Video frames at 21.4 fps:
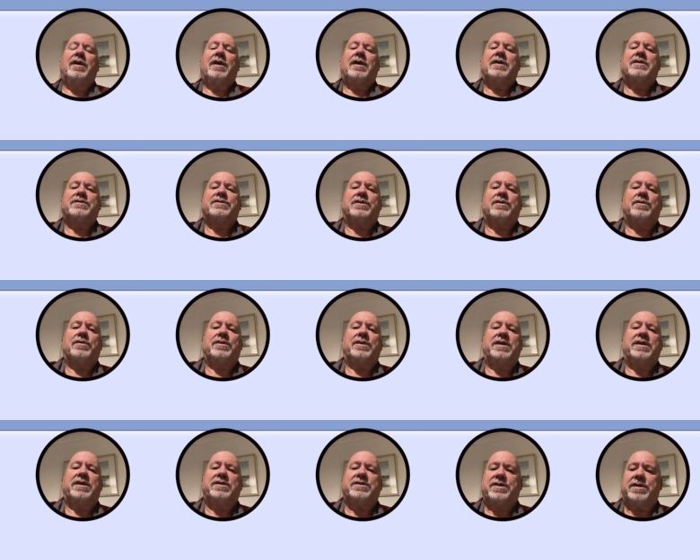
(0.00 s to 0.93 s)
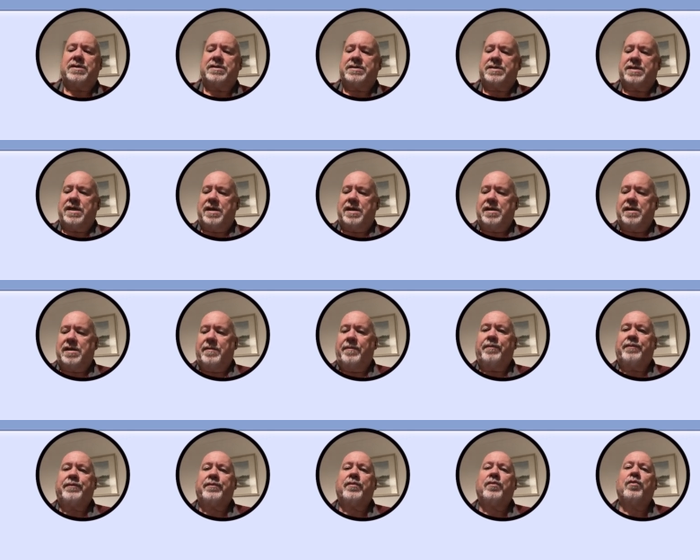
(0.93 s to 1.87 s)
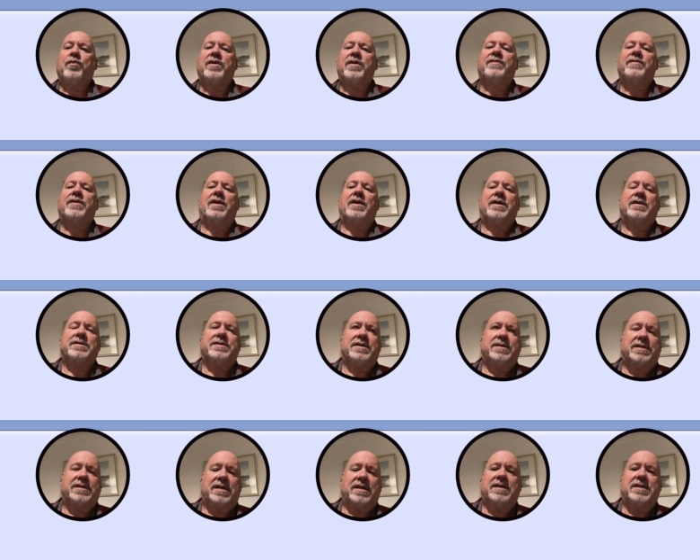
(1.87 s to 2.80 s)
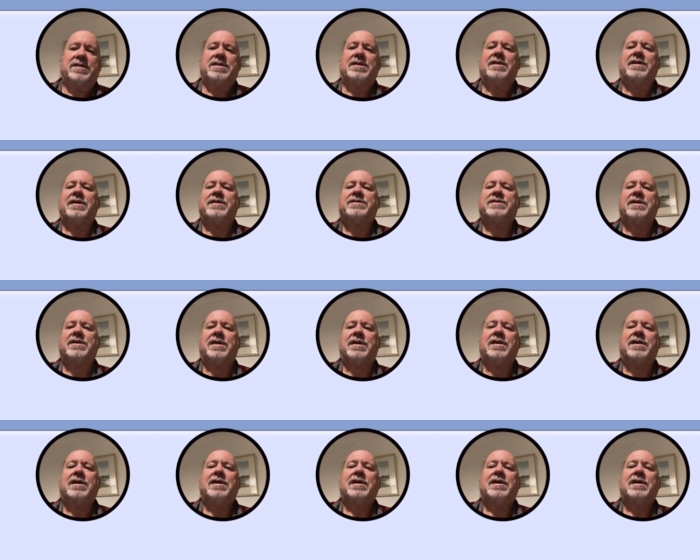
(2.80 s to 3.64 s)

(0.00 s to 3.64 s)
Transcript: So in these years here, we've collected data, let's say,